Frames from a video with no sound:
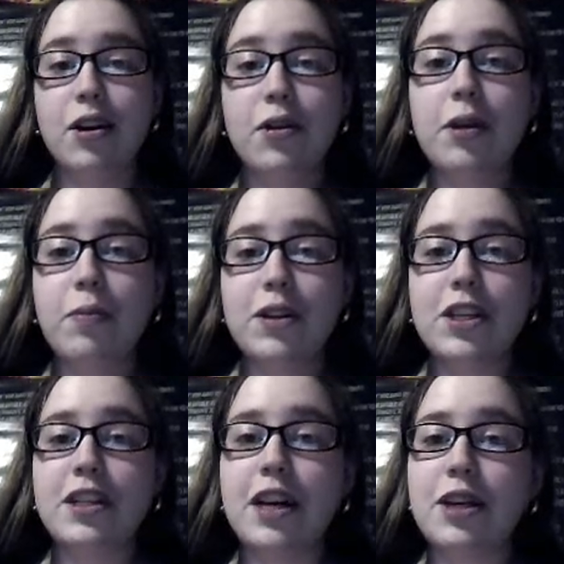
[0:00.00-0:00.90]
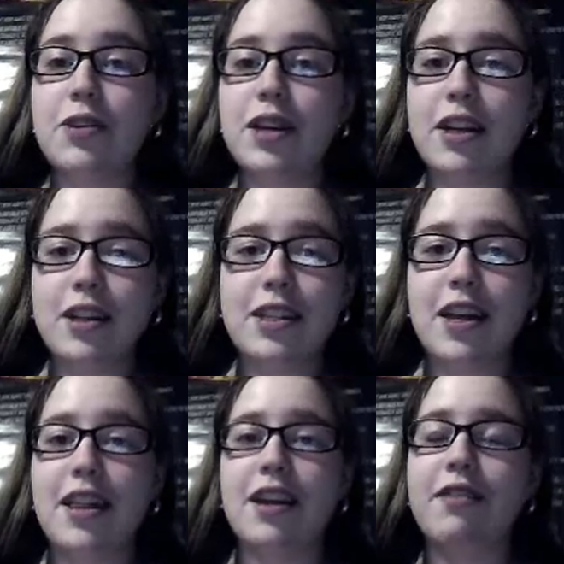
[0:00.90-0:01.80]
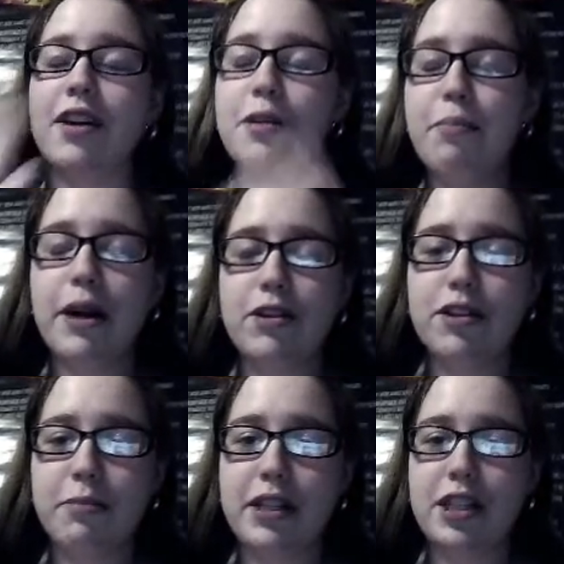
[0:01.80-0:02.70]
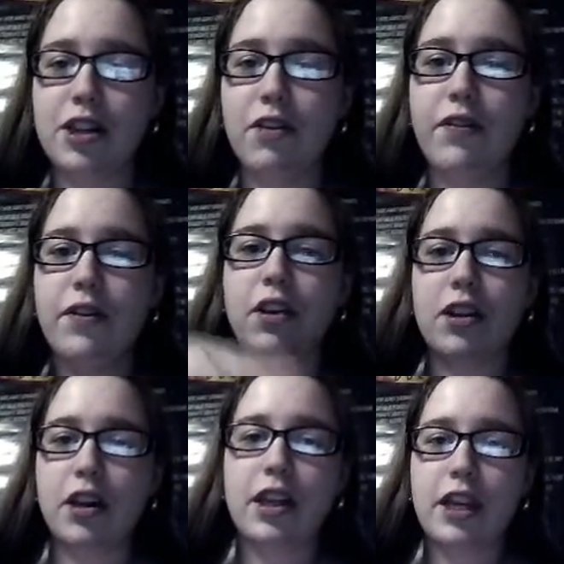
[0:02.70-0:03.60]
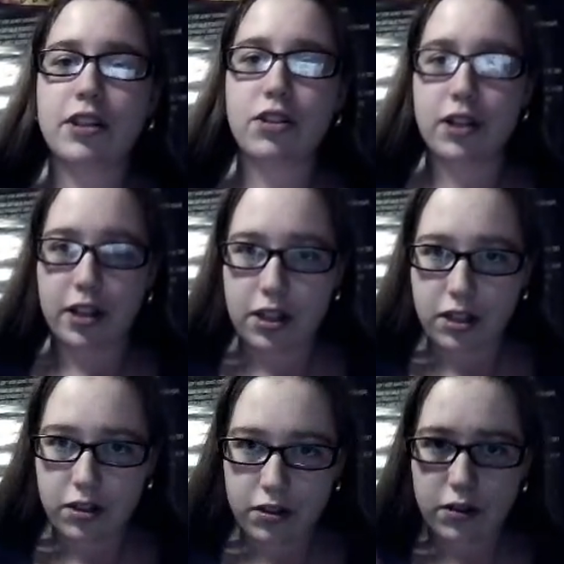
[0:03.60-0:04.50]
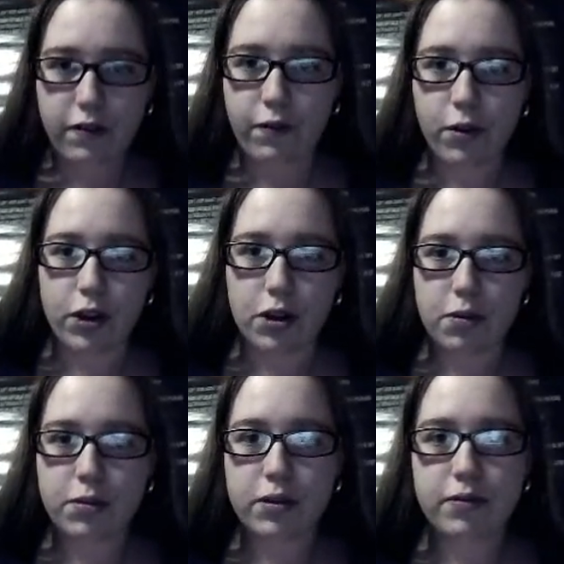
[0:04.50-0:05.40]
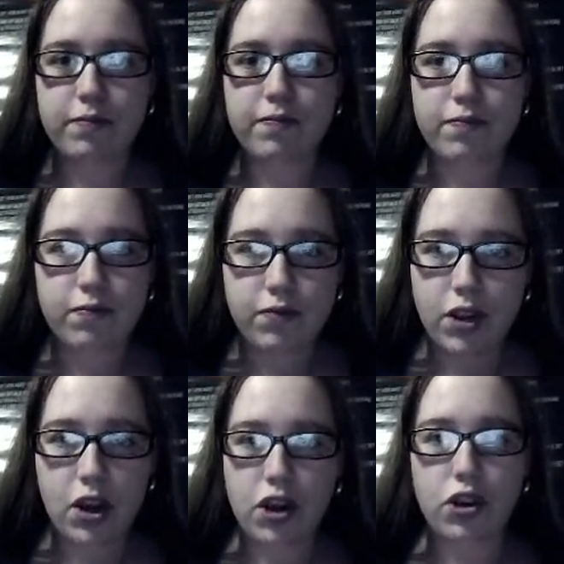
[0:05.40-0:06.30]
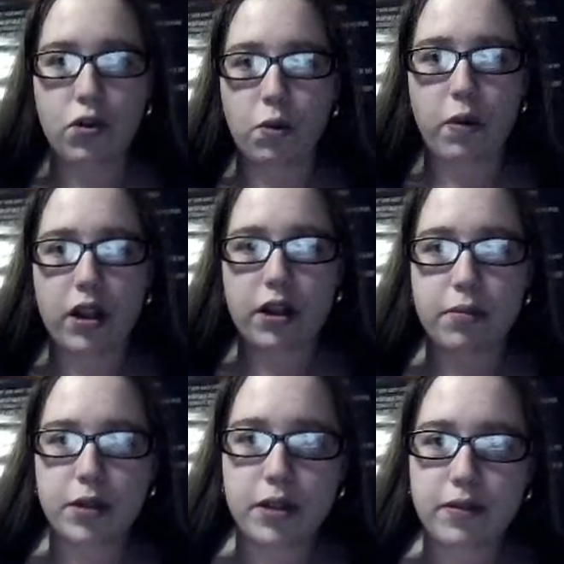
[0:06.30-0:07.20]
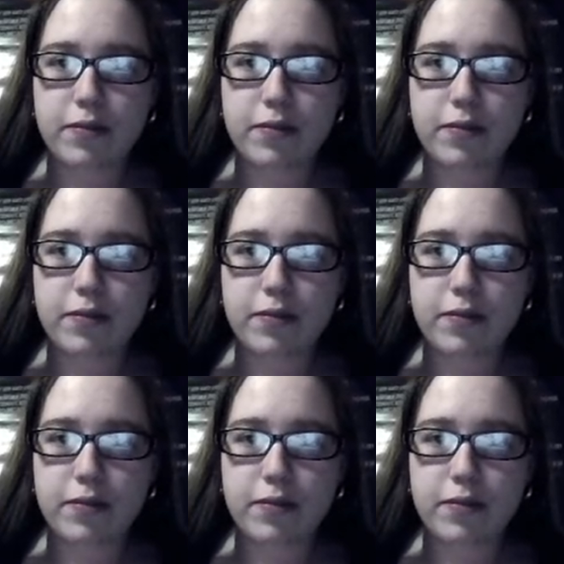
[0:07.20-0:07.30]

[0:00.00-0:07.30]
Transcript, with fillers: Okay, Brigid, now you cannot say that I not embarrassed myself on the internet for you. You're welcome.